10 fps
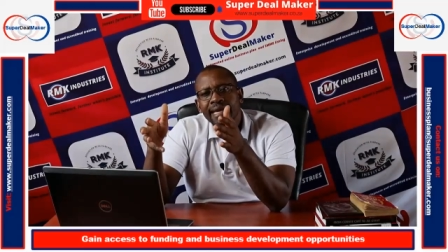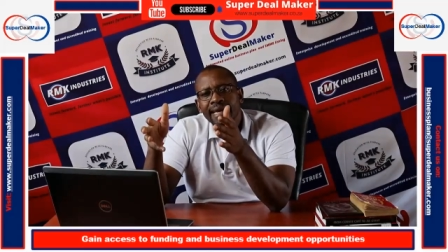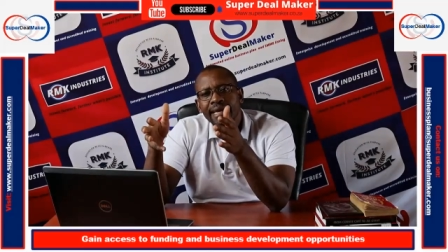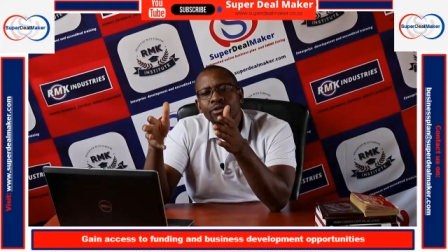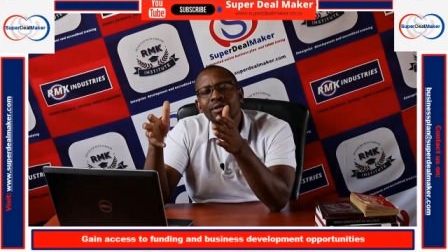uh,
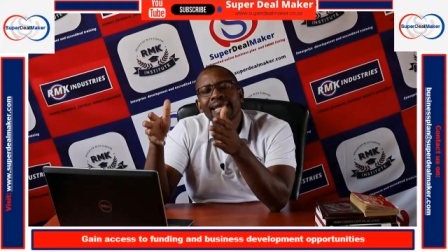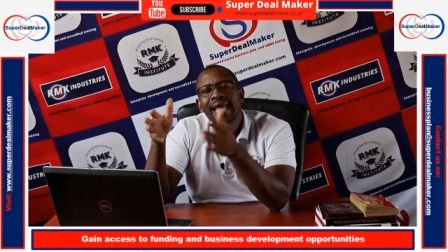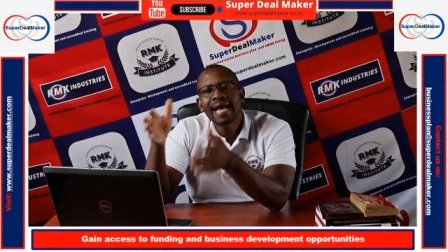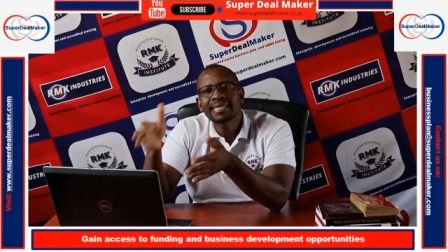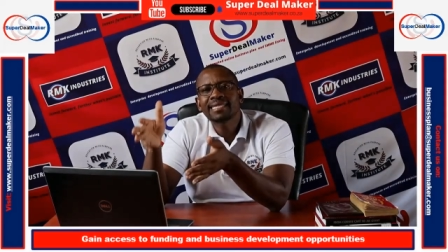you
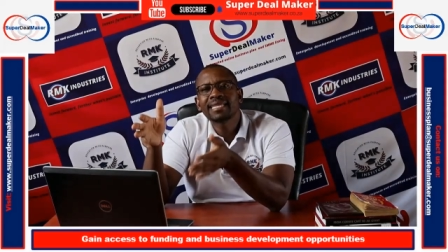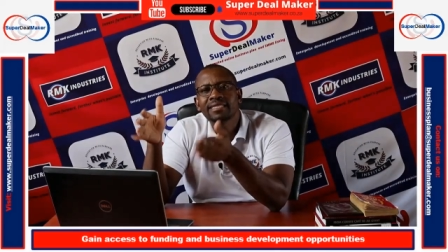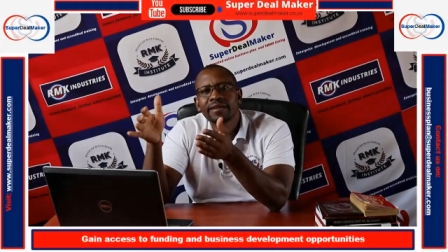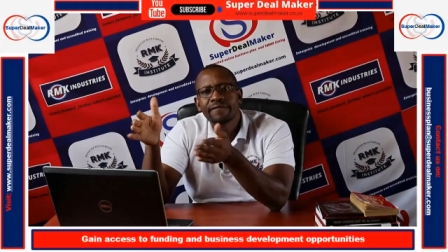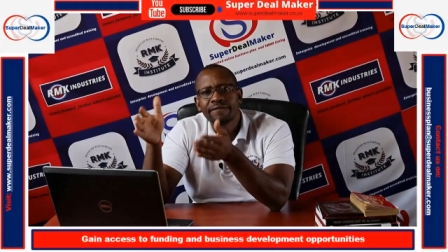can
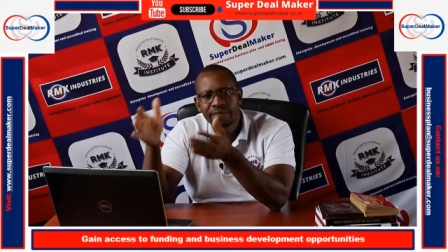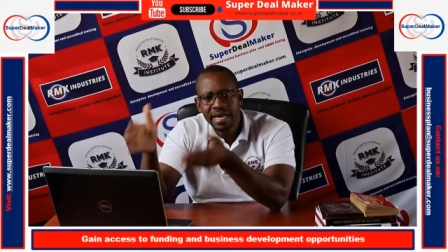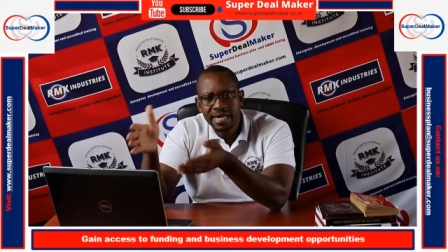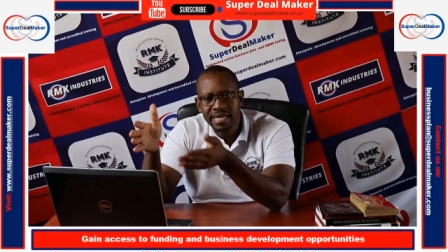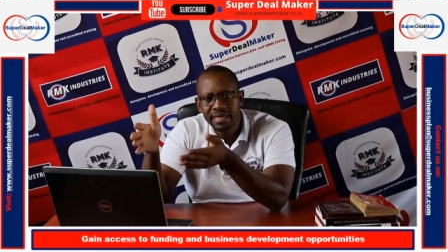access
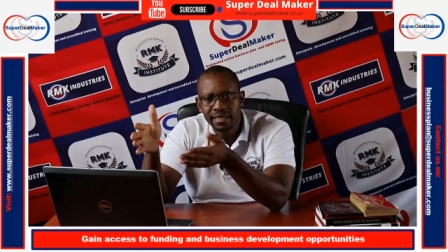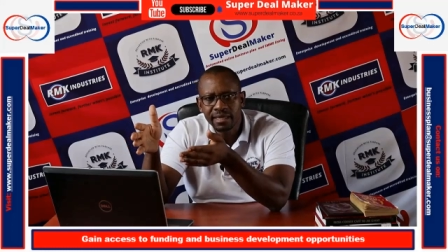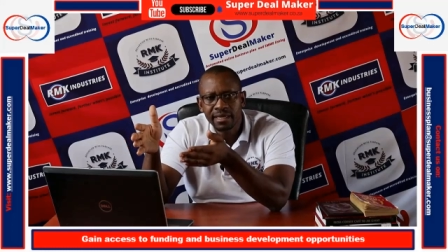funding